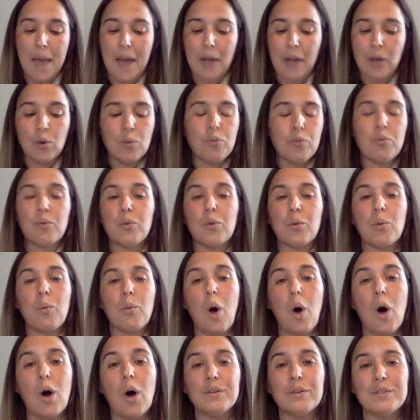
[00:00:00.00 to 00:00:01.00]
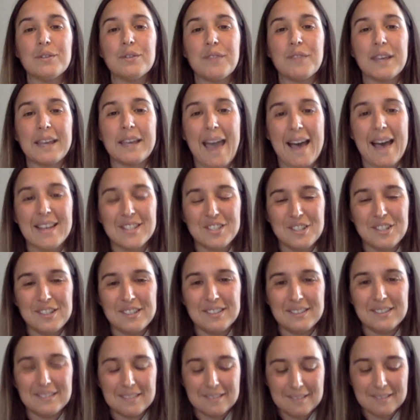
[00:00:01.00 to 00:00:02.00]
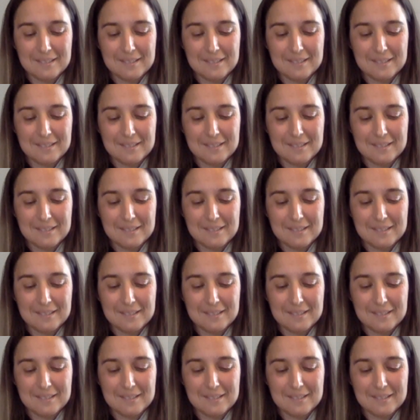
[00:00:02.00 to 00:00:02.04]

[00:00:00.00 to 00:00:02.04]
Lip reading: echoed through the walls of the castle?